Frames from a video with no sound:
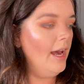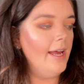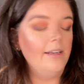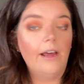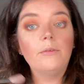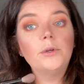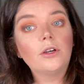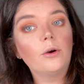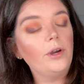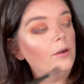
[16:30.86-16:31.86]
And now I'm going to
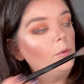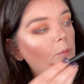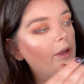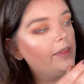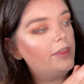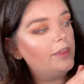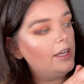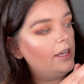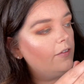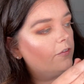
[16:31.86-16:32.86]
go in with
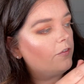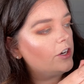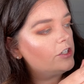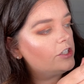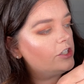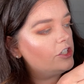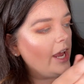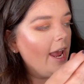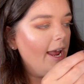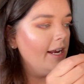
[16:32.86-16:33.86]
the first
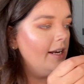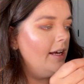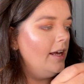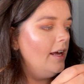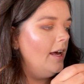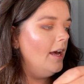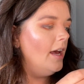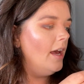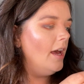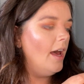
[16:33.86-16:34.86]
shade
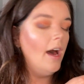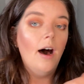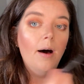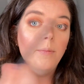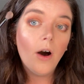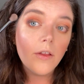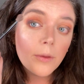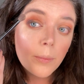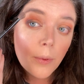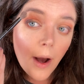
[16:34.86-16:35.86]
on
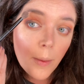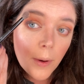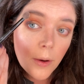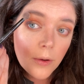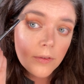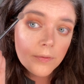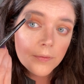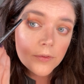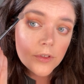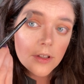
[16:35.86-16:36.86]
the brow bone,
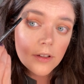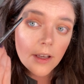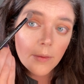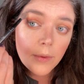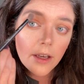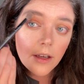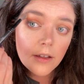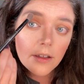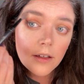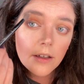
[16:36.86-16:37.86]
just to give
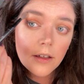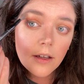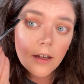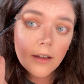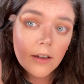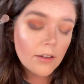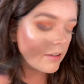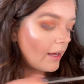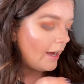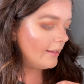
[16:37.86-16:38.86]
me a little
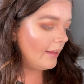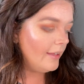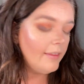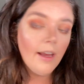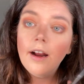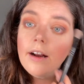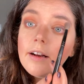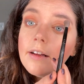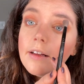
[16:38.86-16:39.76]
highlight there.